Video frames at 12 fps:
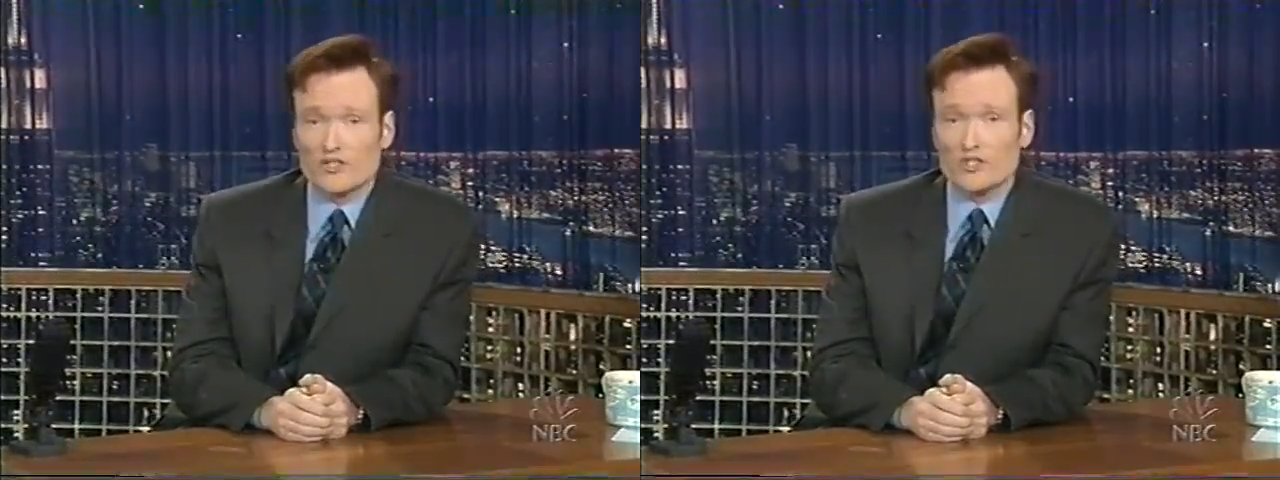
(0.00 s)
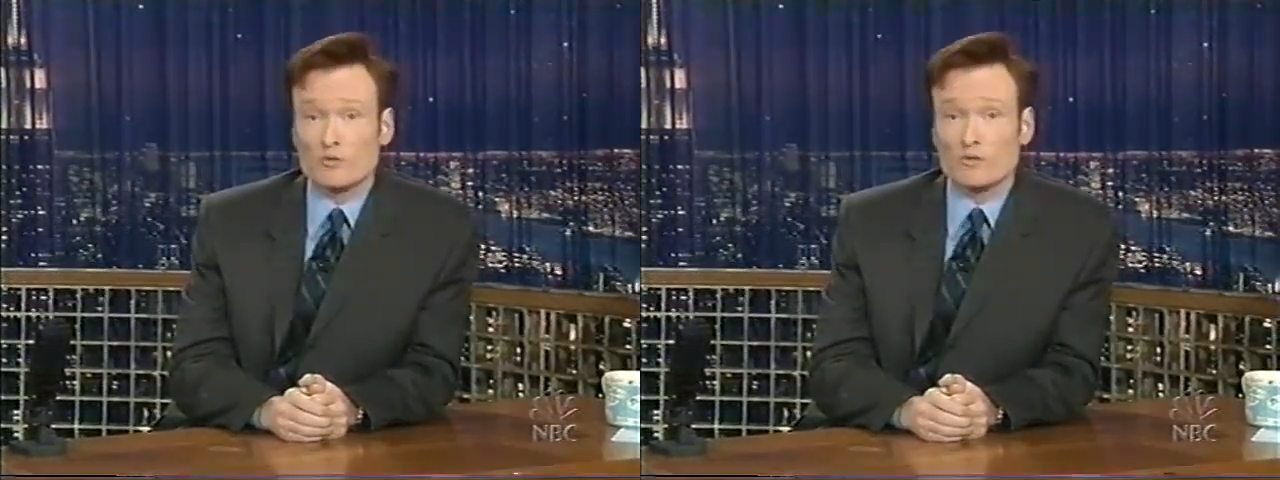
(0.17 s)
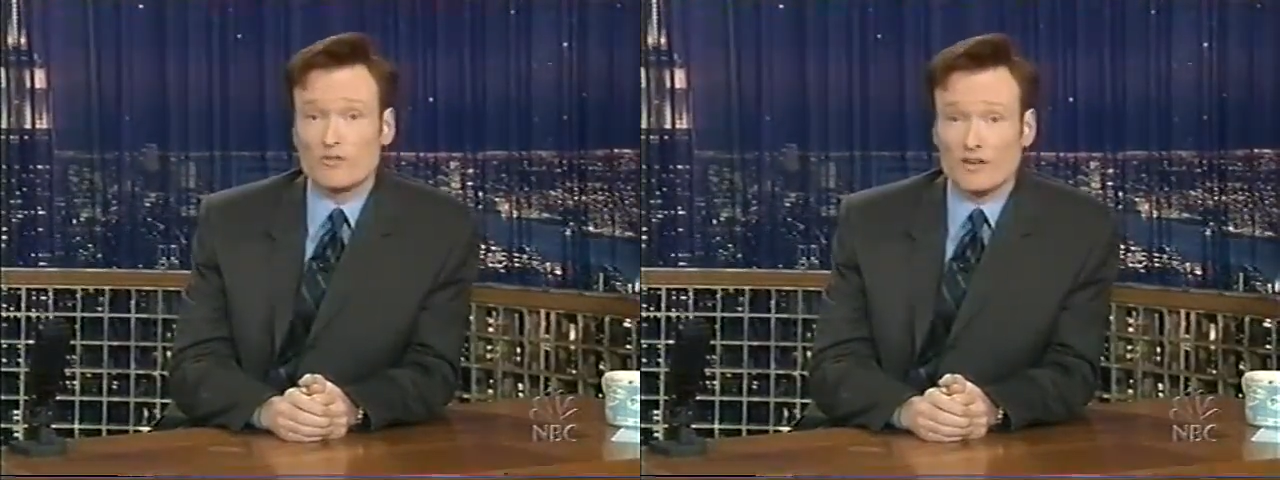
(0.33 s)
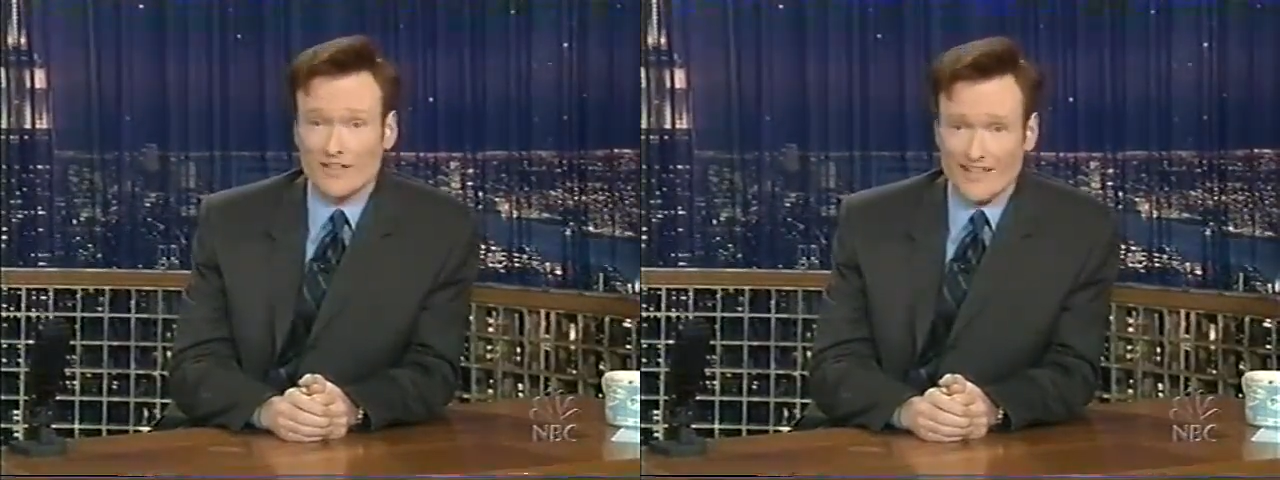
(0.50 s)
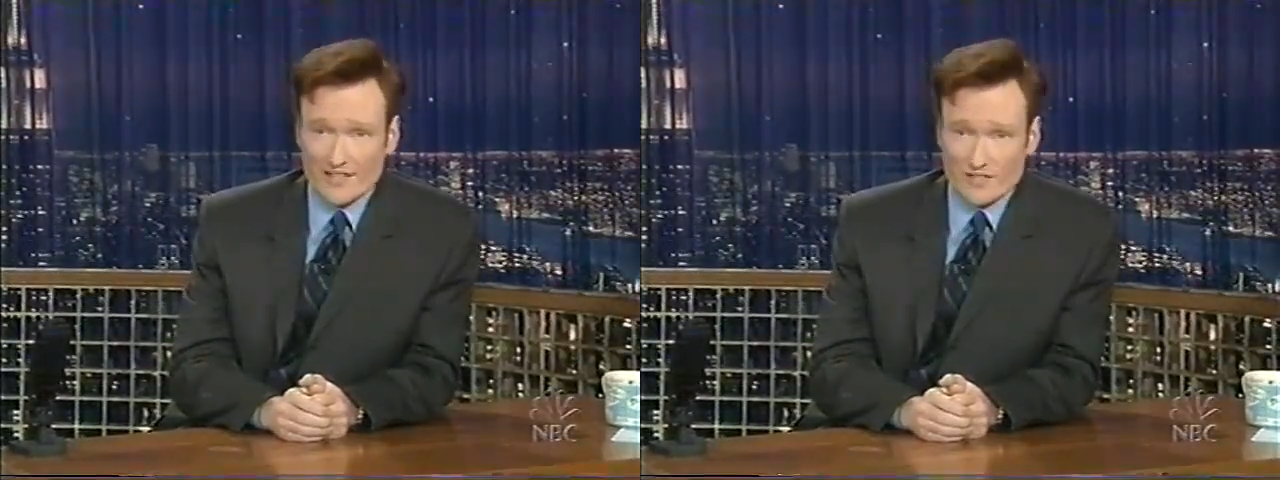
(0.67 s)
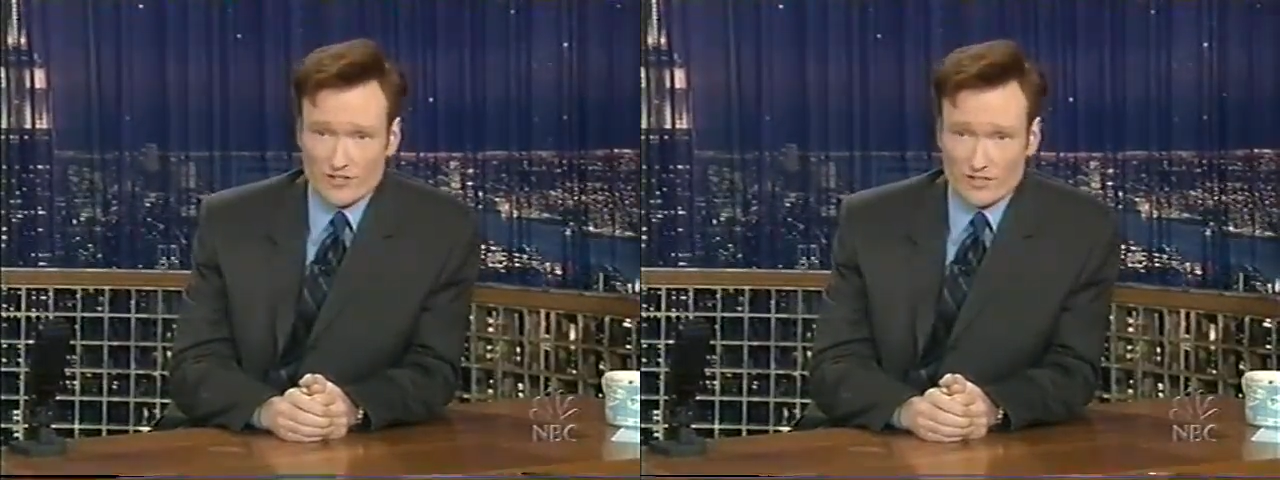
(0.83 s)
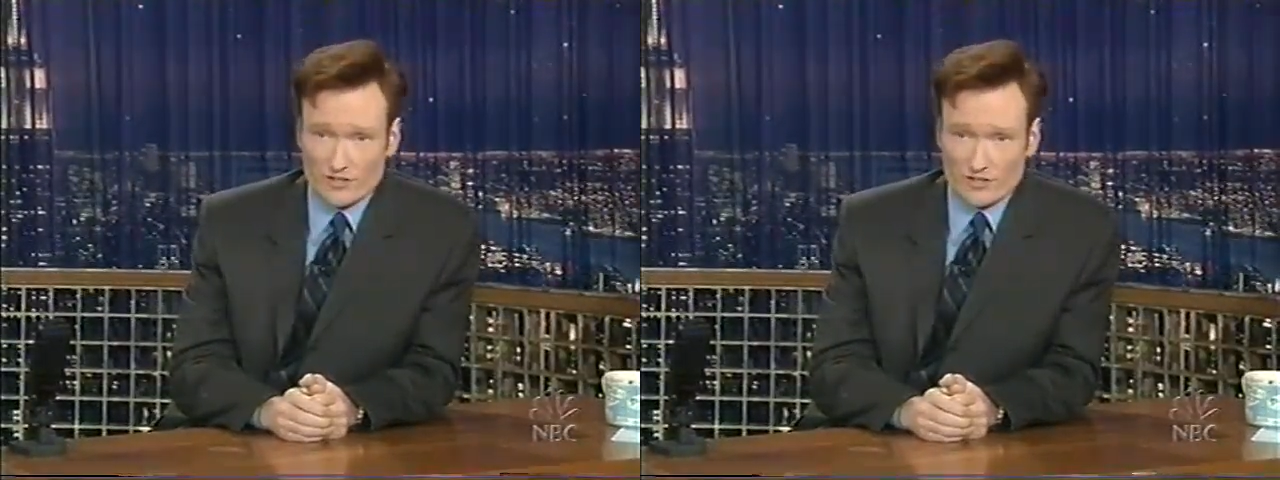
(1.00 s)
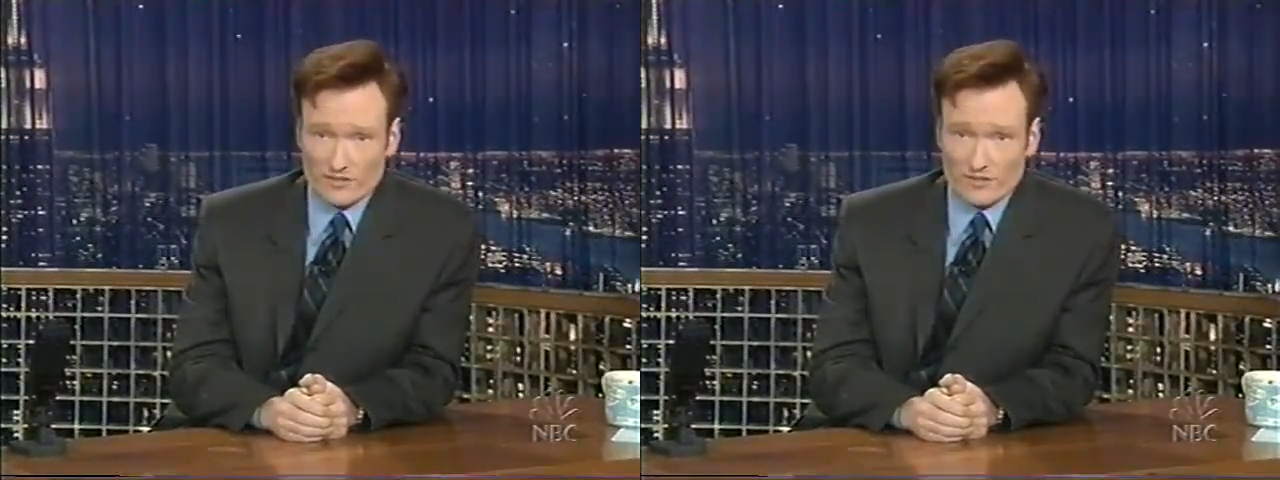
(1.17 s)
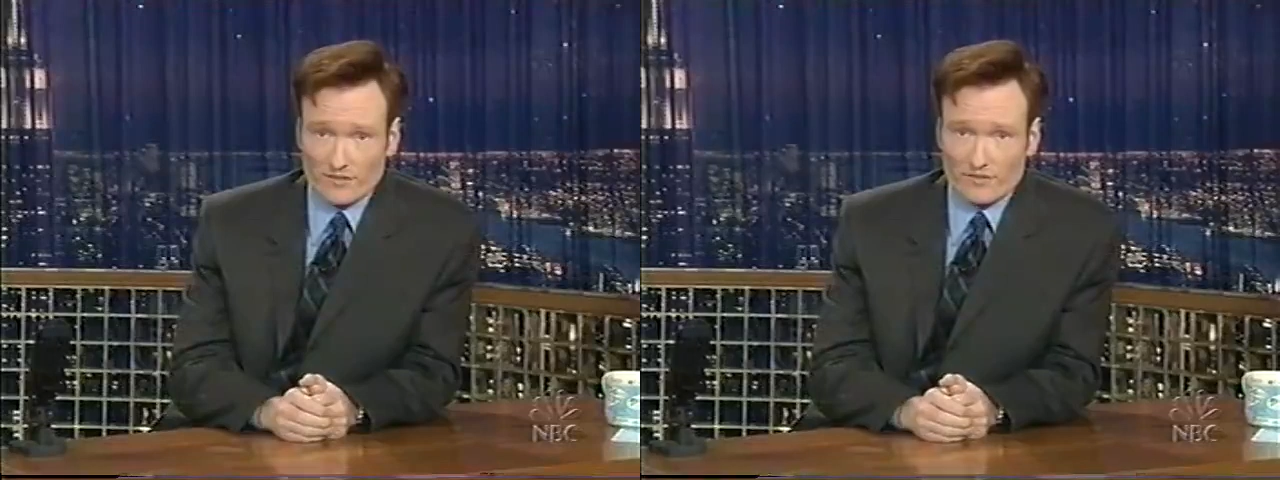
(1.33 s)
two of our
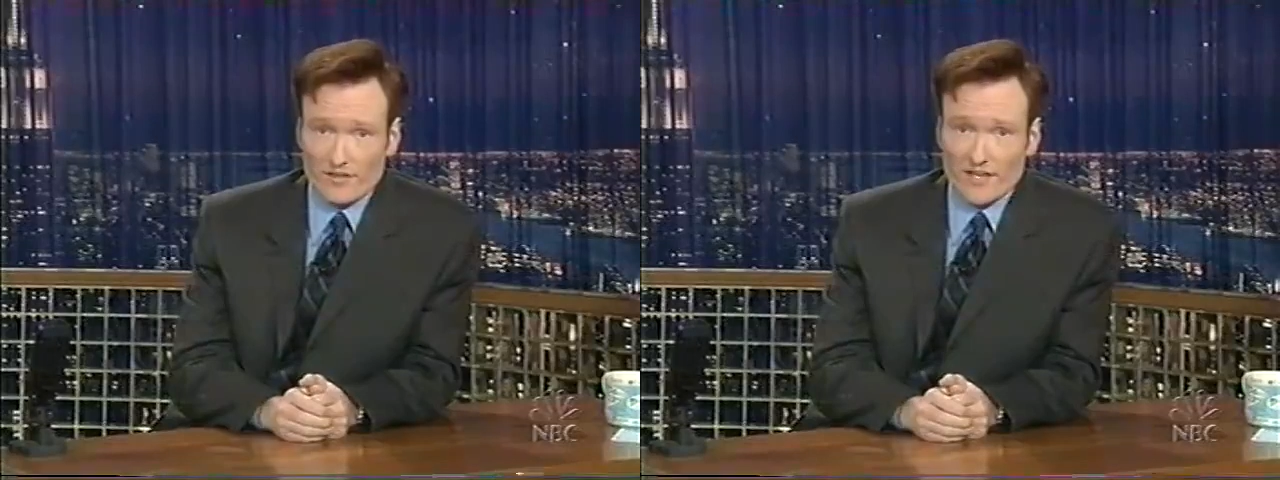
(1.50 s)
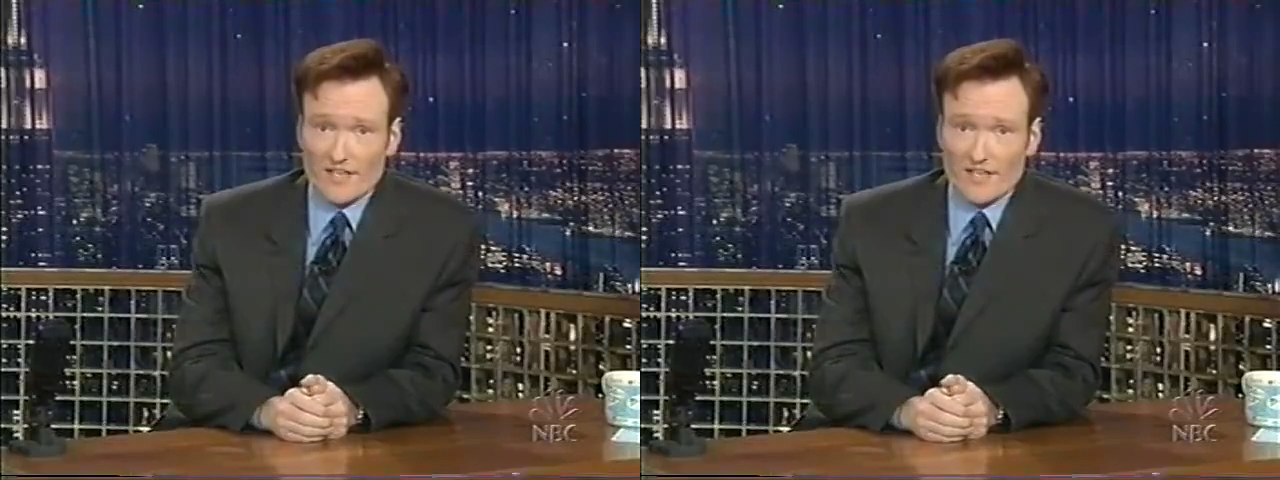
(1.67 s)
interns